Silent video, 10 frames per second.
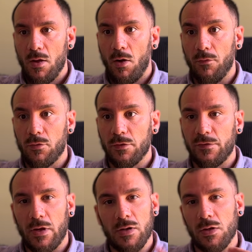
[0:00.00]
Of course,
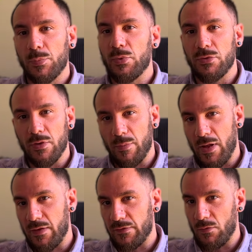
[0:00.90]
you cannot put your
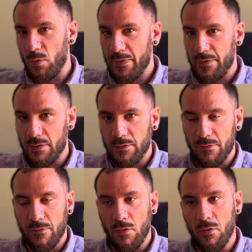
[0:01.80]
plants in winter,
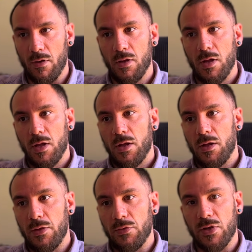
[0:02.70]
therefore
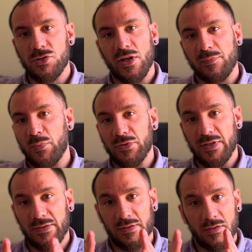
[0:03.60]
you can just put
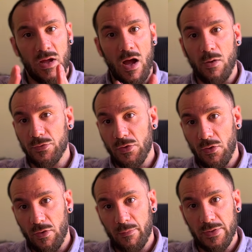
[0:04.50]
it
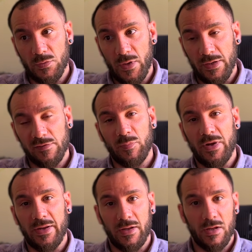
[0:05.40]
outdoor between
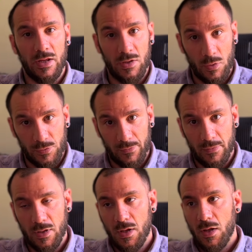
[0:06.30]
spring and autumn.
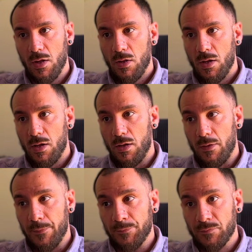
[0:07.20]

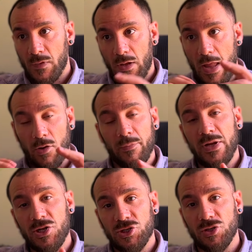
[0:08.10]
A
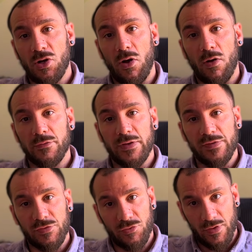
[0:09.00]
combination of these
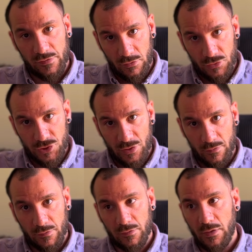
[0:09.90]
3
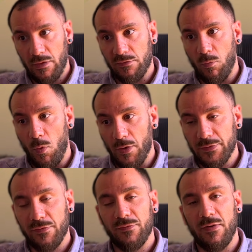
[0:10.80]
solutions is what
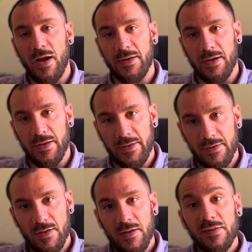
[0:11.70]
finally
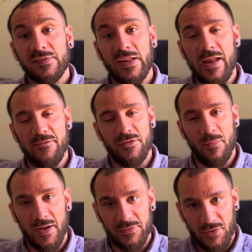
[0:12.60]
saved
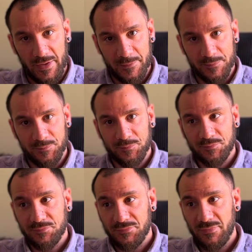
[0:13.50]
my tree.
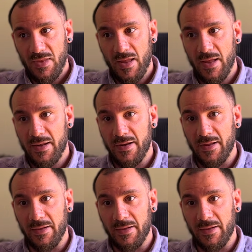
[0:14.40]
And